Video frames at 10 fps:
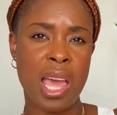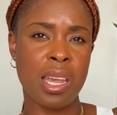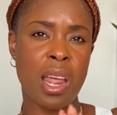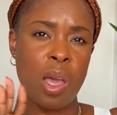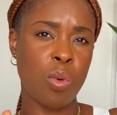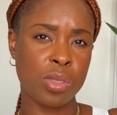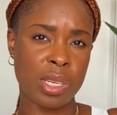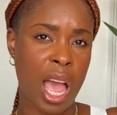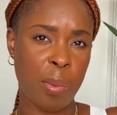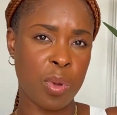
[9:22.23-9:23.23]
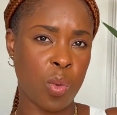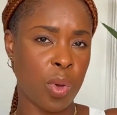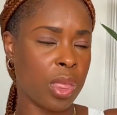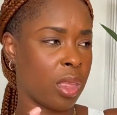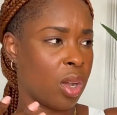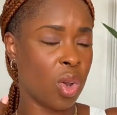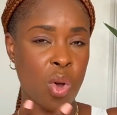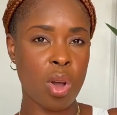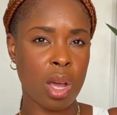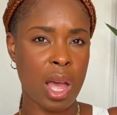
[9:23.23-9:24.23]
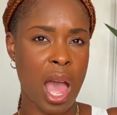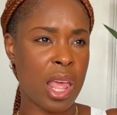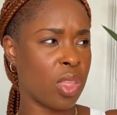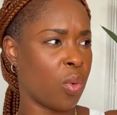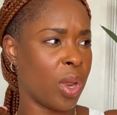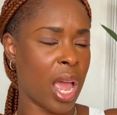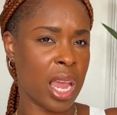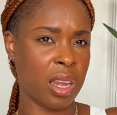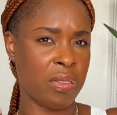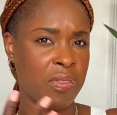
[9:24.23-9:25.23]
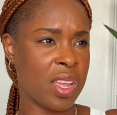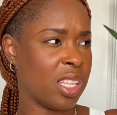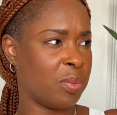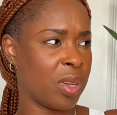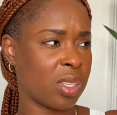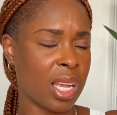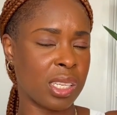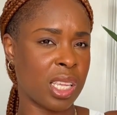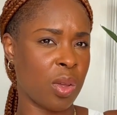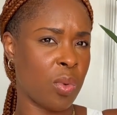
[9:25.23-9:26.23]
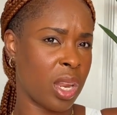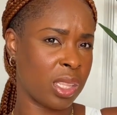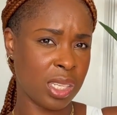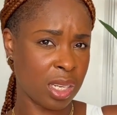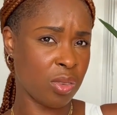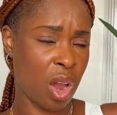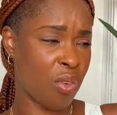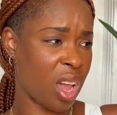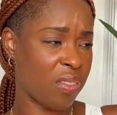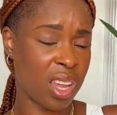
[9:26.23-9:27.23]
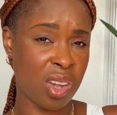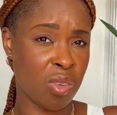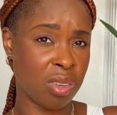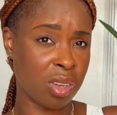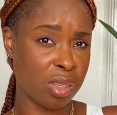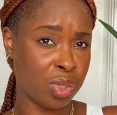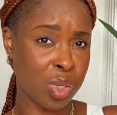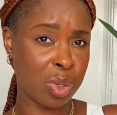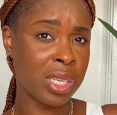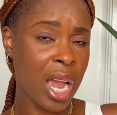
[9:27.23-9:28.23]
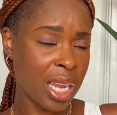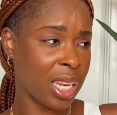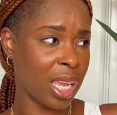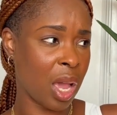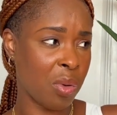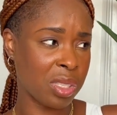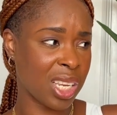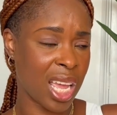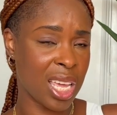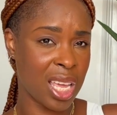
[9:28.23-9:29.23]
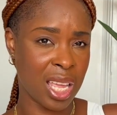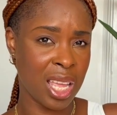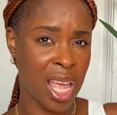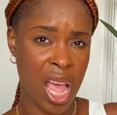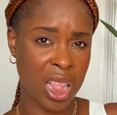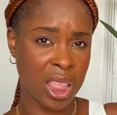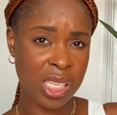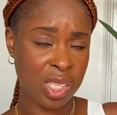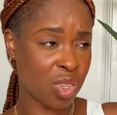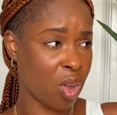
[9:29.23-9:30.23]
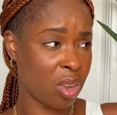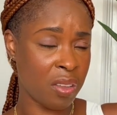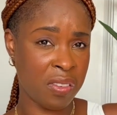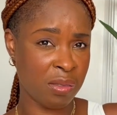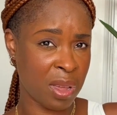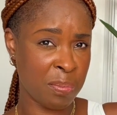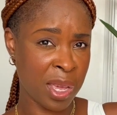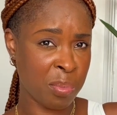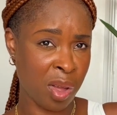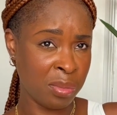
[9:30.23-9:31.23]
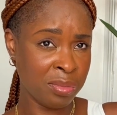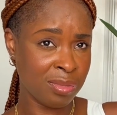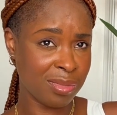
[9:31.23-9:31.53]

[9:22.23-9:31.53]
and I wasn't happy with the look and the way that it feels because like I said when it did arrive it looked so tiny I was like this is not gonna fit my big bum